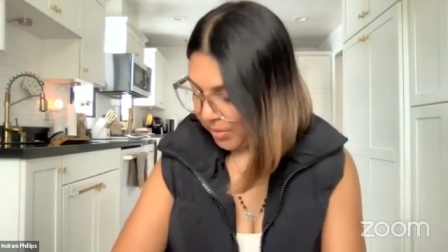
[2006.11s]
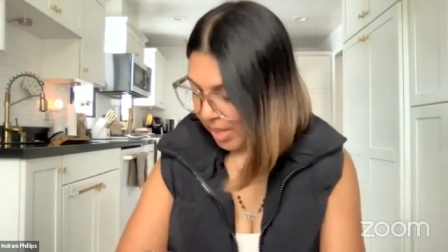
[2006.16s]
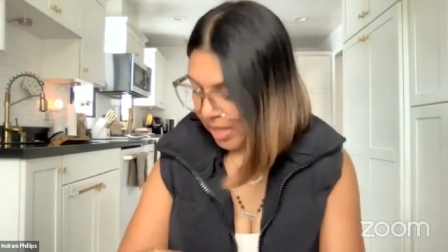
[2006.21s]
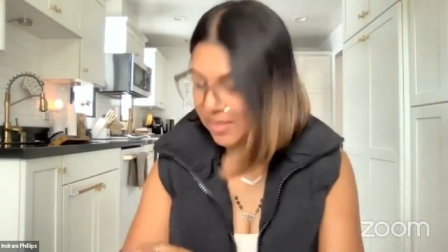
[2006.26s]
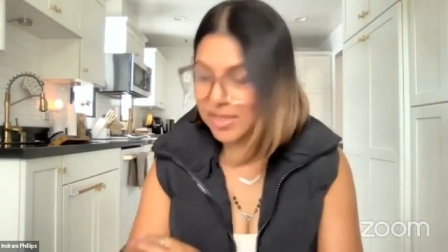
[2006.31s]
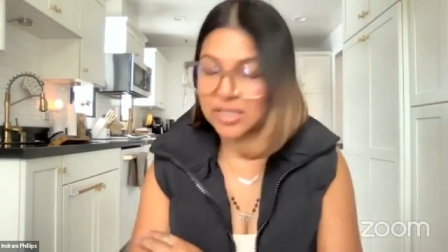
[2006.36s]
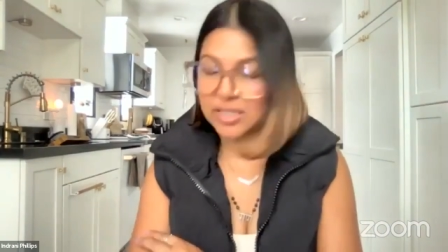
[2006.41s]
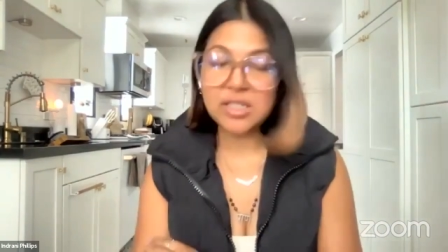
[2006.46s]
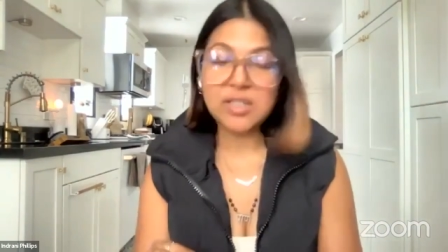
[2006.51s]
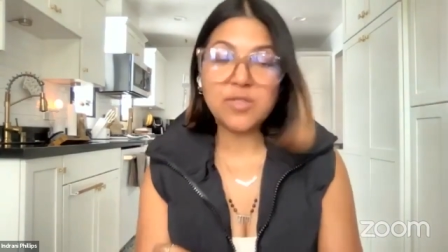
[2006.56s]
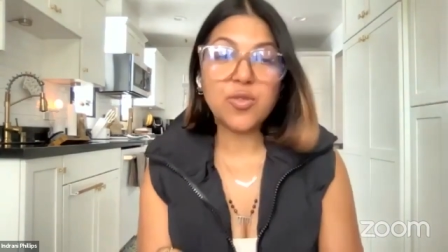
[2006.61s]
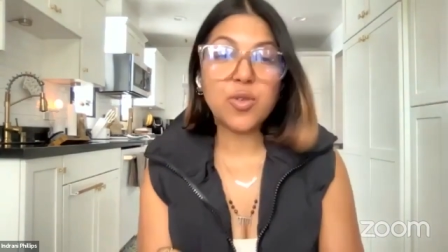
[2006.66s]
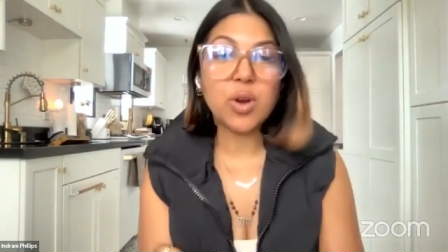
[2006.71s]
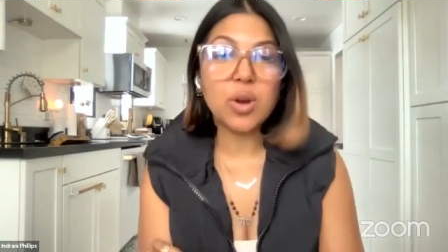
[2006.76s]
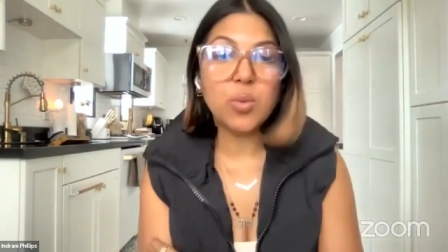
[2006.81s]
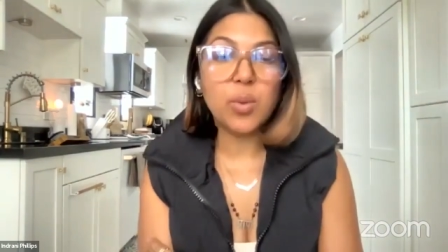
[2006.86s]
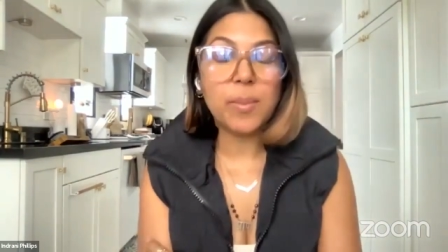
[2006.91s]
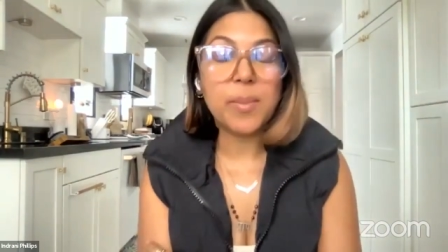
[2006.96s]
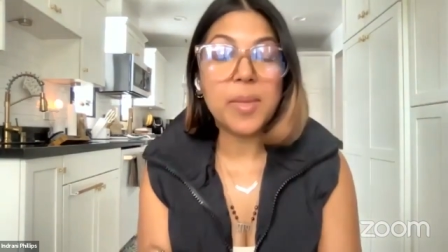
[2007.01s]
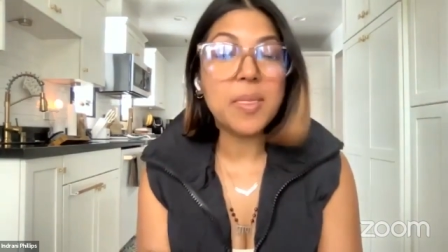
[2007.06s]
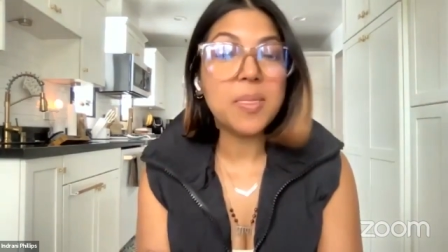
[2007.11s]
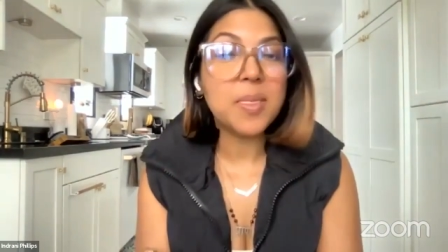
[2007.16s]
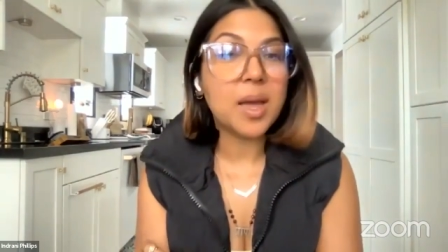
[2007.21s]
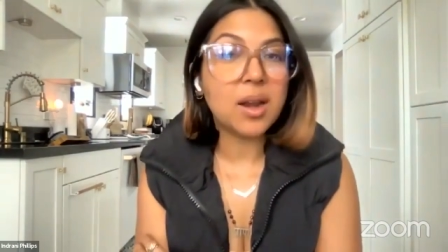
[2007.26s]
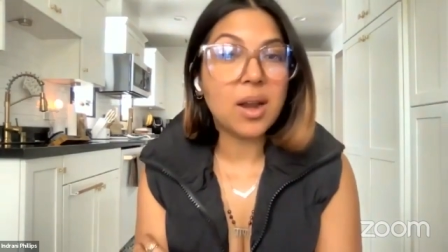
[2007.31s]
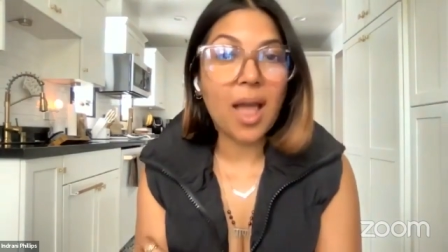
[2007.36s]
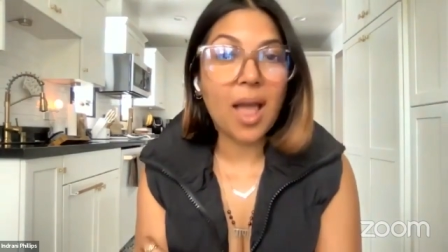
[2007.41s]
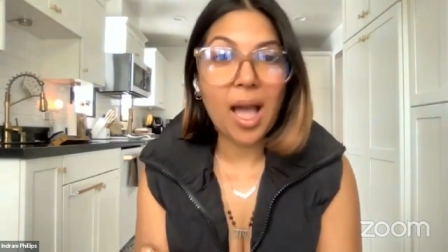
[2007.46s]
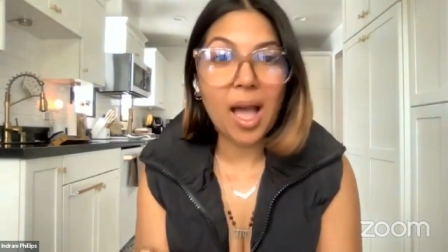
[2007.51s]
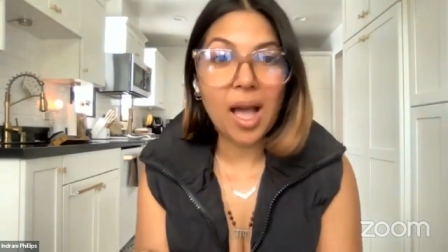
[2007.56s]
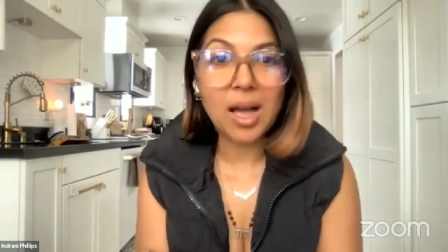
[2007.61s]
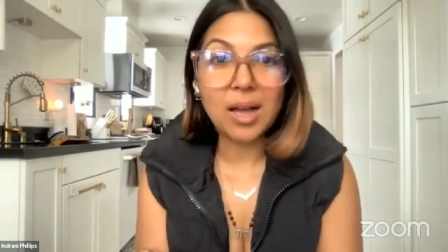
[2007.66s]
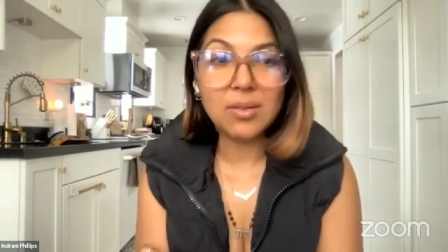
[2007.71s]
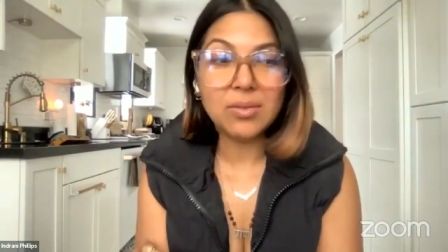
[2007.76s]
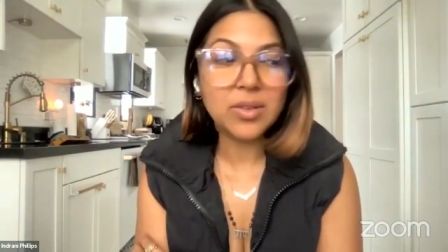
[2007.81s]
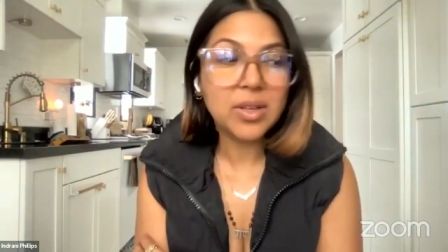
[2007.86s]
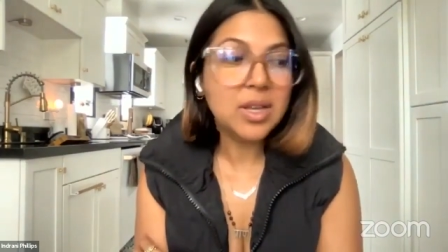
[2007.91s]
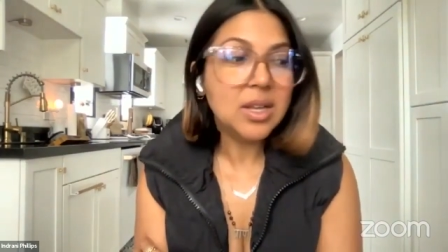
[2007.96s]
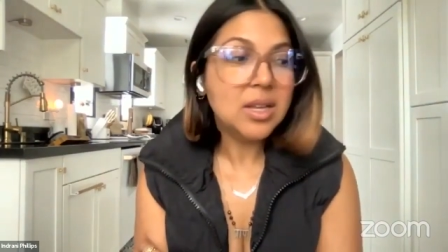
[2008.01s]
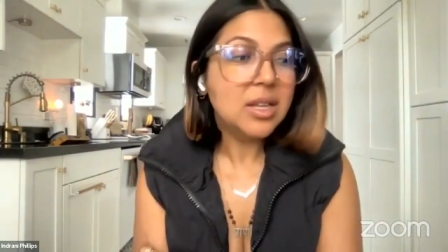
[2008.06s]
and this is for women that
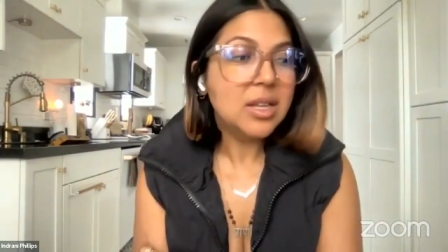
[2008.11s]
have